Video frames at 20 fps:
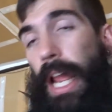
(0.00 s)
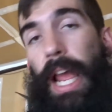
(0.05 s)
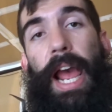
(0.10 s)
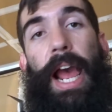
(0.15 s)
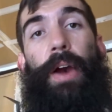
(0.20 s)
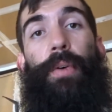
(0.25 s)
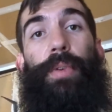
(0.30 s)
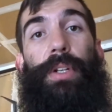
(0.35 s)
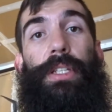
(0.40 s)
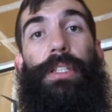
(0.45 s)

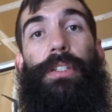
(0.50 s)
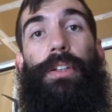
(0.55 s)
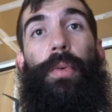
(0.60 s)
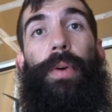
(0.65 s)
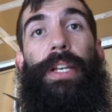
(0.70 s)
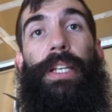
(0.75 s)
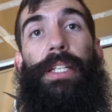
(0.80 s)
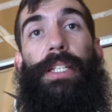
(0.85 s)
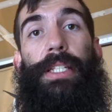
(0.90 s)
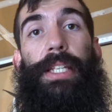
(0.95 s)
how it's
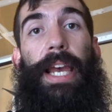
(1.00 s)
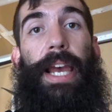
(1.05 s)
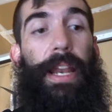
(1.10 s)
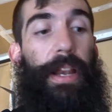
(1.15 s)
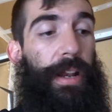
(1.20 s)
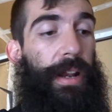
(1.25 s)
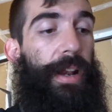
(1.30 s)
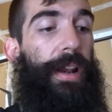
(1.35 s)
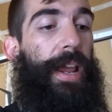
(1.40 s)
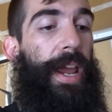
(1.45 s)
going to set,
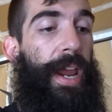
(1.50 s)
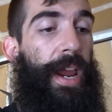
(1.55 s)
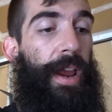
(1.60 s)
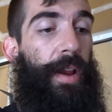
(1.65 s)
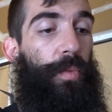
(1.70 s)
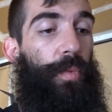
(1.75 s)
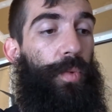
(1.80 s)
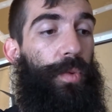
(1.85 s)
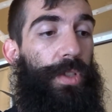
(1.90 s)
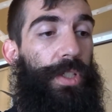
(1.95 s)

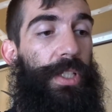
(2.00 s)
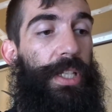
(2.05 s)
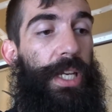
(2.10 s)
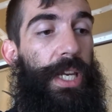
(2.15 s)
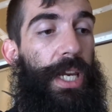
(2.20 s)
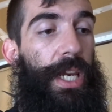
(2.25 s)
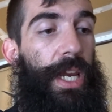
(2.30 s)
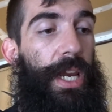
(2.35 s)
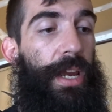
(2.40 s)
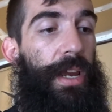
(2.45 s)
and we'll
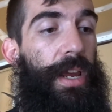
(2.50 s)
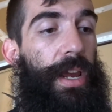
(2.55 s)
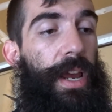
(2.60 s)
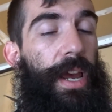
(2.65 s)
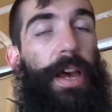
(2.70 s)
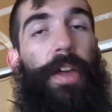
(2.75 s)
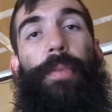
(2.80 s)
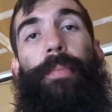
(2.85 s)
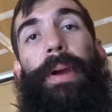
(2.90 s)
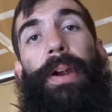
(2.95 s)
see
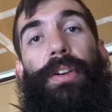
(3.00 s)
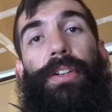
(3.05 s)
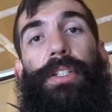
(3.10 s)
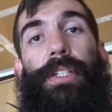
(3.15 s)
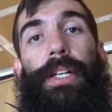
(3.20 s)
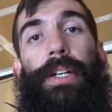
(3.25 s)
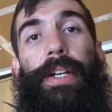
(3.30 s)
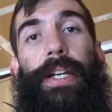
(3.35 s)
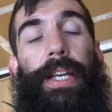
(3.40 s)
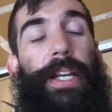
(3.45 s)
how the power
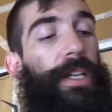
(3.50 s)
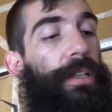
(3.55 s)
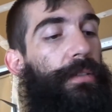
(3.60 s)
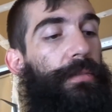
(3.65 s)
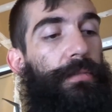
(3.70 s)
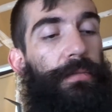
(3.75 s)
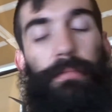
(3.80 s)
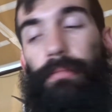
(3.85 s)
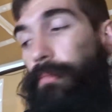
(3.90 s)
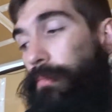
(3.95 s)
steering
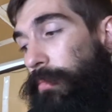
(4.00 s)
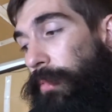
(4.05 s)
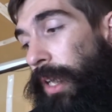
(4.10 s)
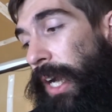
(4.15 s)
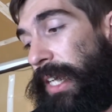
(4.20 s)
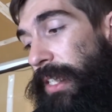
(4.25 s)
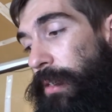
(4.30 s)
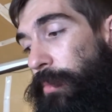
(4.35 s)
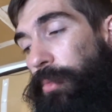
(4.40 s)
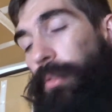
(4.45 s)

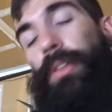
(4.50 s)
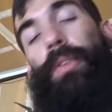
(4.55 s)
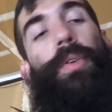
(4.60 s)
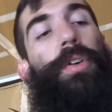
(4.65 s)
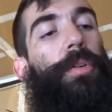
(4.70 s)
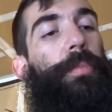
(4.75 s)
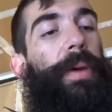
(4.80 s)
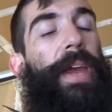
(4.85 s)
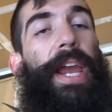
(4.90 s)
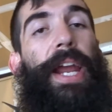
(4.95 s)
lines up with the
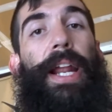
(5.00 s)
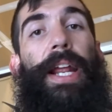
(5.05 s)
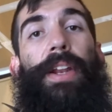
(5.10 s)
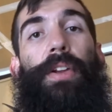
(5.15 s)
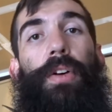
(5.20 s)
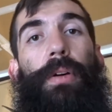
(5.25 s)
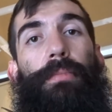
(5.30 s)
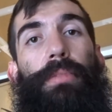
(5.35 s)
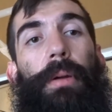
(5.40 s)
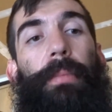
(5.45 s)
oil pan. I
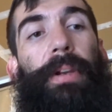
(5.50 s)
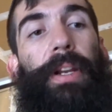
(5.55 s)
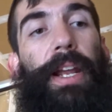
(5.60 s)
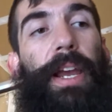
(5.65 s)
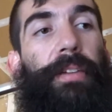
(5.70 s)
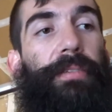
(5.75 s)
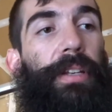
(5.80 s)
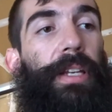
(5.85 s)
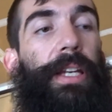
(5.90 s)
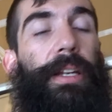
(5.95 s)
know I'm probably gonna
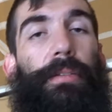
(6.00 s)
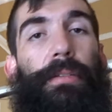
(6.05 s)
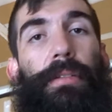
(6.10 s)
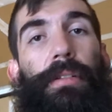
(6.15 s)
have to get